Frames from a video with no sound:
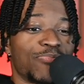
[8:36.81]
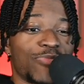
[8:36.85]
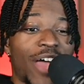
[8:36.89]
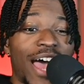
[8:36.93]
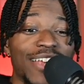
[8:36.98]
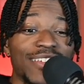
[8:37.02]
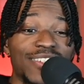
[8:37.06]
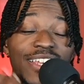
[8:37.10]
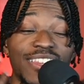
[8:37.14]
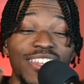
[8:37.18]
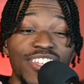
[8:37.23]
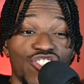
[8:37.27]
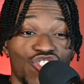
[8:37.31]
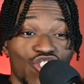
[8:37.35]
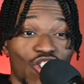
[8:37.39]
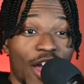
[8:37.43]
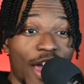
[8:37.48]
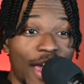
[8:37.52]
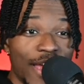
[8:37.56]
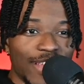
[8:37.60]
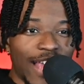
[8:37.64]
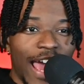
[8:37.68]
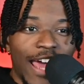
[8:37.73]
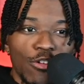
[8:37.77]
I said the
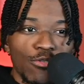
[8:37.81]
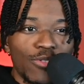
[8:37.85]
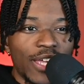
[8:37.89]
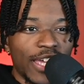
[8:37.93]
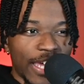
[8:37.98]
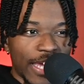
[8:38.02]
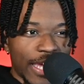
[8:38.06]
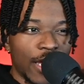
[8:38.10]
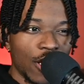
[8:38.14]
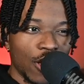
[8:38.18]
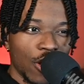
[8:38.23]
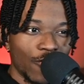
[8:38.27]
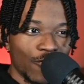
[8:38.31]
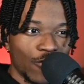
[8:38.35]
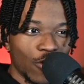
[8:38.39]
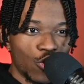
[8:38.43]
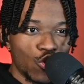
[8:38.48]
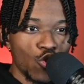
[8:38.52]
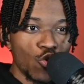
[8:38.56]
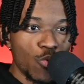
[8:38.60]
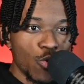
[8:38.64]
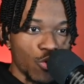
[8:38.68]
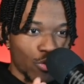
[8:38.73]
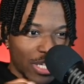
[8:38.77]
Jazz. I don't think either of the
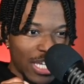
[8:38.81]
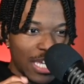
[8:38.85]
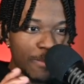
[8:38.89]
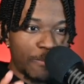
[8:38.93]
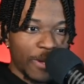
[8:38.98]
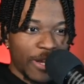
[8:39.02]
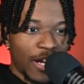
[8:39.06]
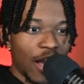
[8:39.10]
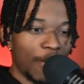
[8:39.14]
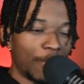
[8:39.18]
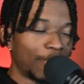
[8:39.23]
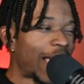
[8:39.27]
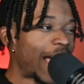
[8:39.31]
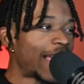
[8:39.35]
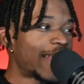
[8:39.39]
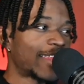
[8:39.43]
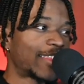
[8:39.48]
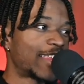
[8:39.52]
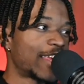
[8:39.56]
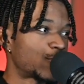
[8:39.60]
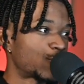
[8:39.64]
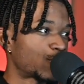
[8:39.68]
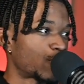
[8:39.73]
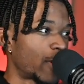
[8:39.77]
two will keep it up. Not
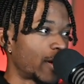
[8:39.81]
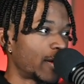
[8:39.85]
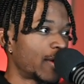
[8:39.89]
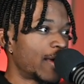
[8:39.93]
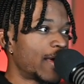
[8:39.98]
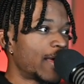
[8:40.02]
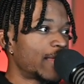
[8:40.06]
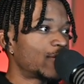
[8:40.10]
at this rate.